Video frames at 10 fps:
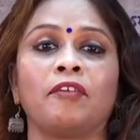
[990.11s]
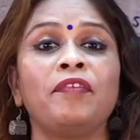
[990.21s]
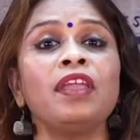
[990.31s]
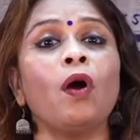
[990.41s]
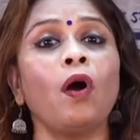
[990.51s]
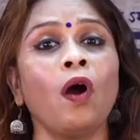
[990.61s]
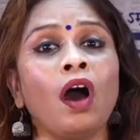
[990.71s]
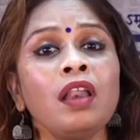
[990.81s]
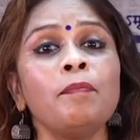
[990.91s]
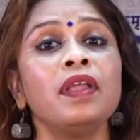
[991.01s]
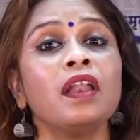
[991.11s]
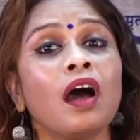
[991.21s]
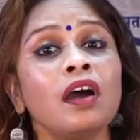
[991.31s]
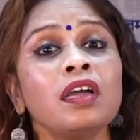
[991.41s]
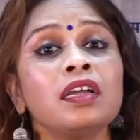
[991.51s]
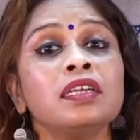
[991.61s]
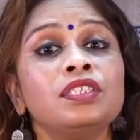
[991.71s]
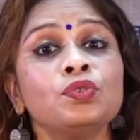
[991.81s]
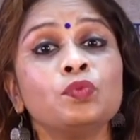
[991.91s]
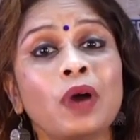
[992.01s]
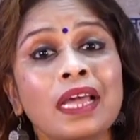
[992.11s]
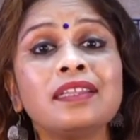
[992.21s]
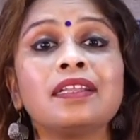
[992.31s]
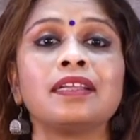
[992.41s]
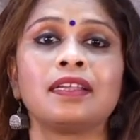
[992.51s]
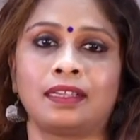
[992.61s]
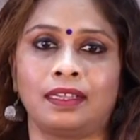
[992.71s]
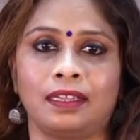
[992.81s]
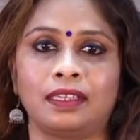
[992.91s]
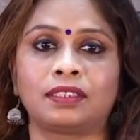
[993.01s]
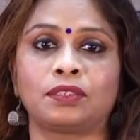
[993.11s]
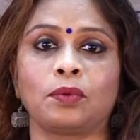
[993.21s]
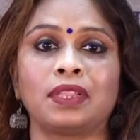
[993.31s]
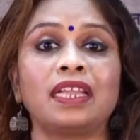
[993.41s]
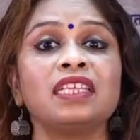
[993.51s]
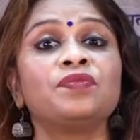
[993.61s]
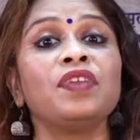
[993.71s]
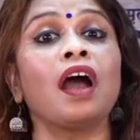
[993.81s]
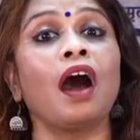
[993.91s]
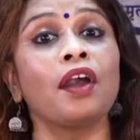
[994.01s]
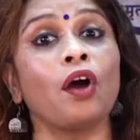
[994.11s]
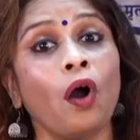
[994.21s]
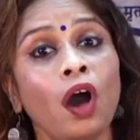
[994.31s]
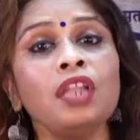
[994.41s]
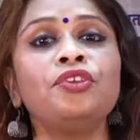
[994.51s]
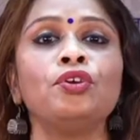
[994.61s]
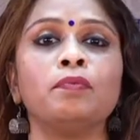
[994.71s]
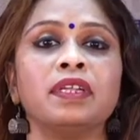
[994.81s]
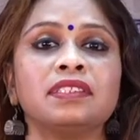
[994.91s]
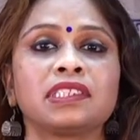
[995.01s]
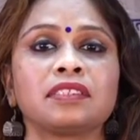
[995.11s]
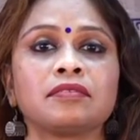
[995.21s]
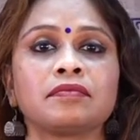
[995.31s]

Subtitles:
We all belong to one soul. That is, we are all humans.